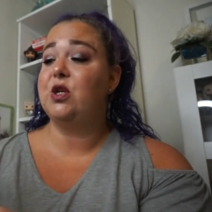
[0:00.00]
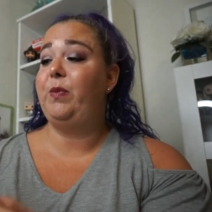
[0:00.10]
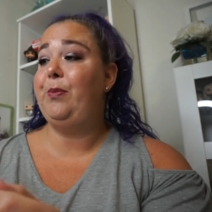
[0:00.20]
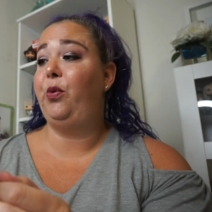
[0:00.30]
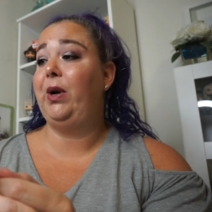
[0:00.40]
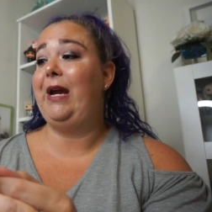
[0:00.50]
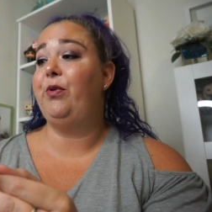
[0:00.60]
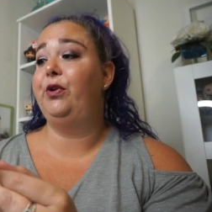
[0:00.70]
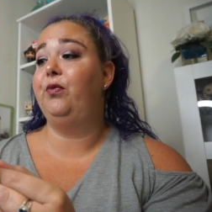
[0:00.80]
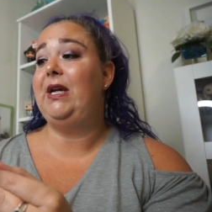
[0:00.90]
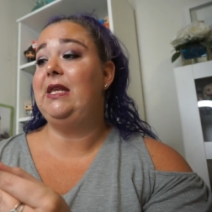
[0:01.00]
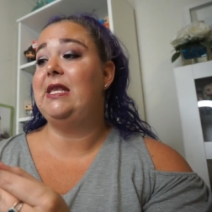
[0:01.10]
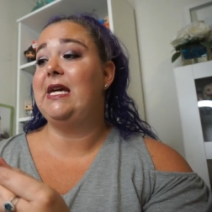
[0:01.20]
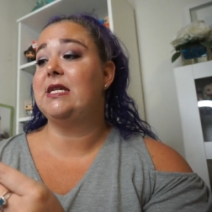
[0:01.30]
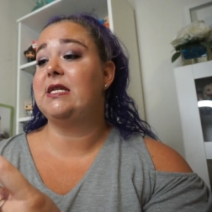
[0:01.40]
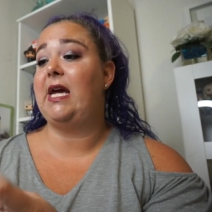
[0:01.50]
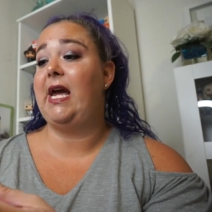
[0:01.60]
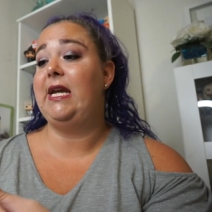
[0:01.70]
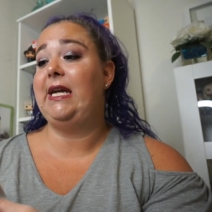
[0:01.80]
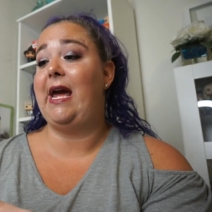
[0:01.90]
So people were able to read this
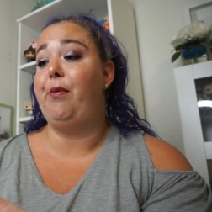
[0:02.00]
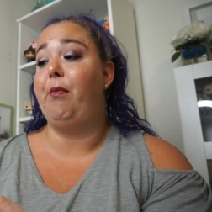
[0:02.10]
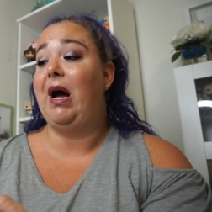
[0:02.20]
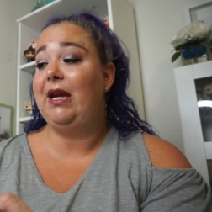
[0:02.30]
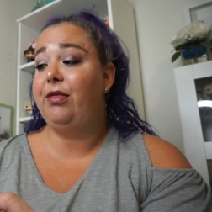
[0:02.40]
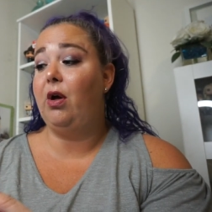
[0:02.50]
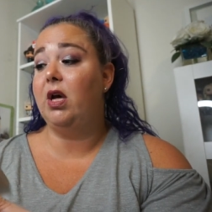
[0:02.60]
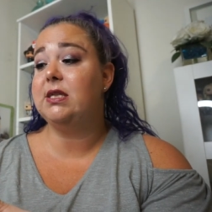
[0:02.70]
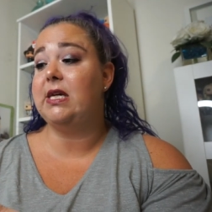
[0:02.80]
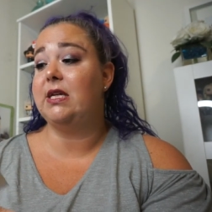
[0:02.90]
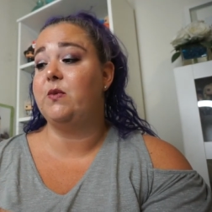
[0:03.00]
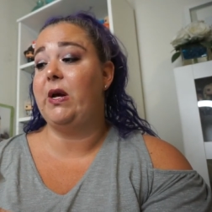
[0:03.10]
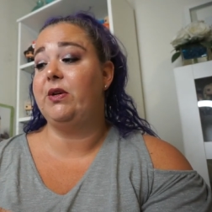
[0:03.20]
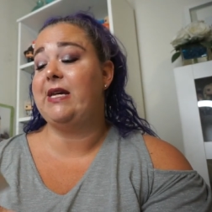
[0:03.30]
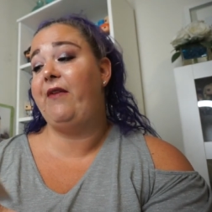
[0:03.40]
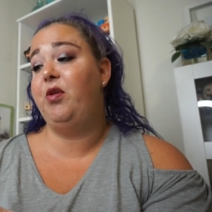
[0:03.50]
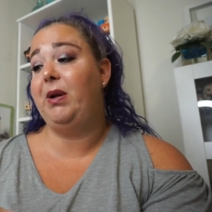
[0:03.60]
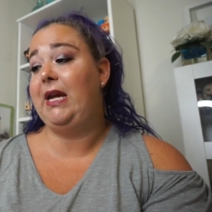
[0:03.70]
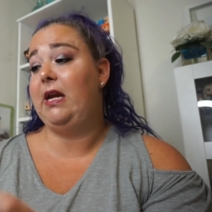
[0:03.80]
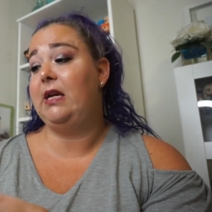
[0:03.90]
and get my thoughts as well as
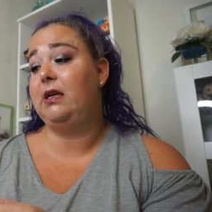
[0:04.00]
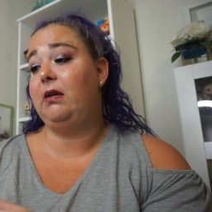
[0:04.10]
everybody